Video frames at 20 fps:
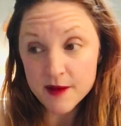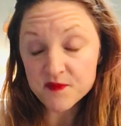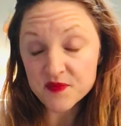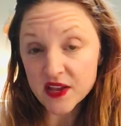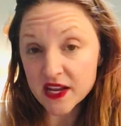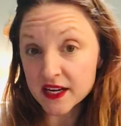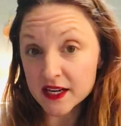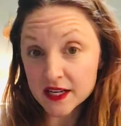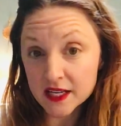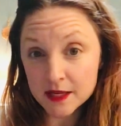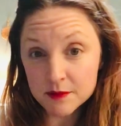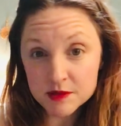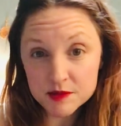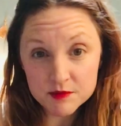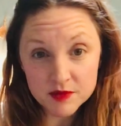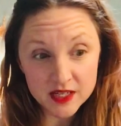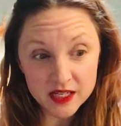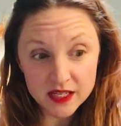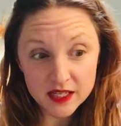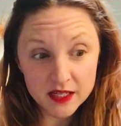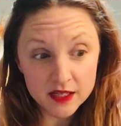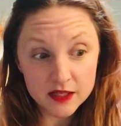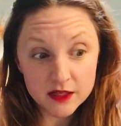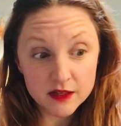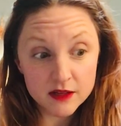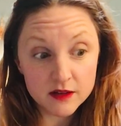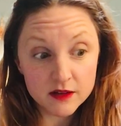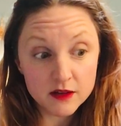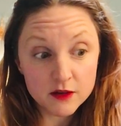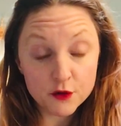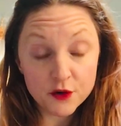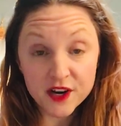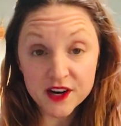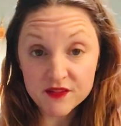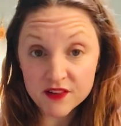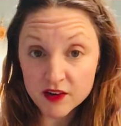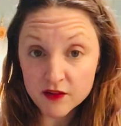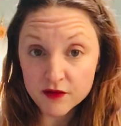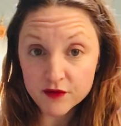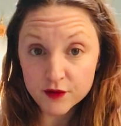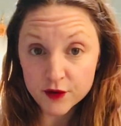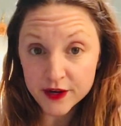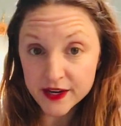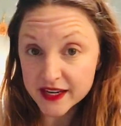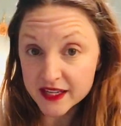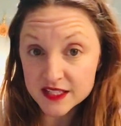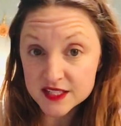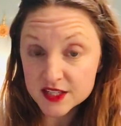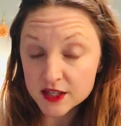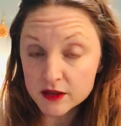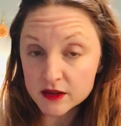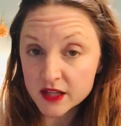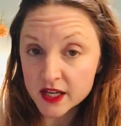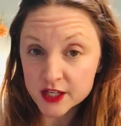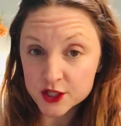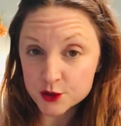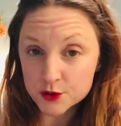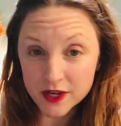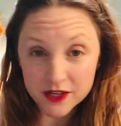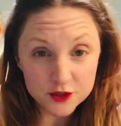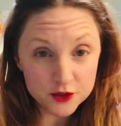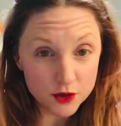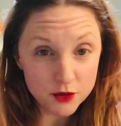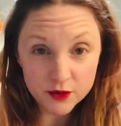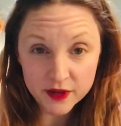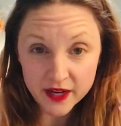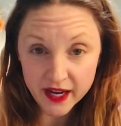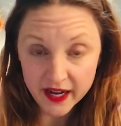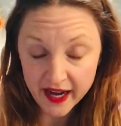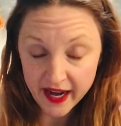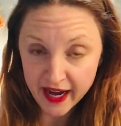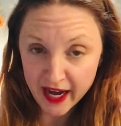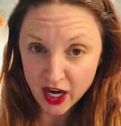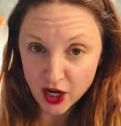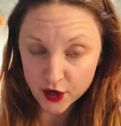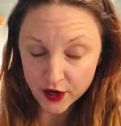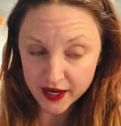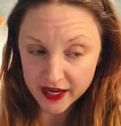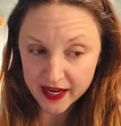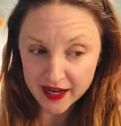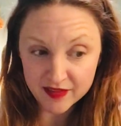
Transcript: And it keeps me craving free until lunch, where I don't get hangry.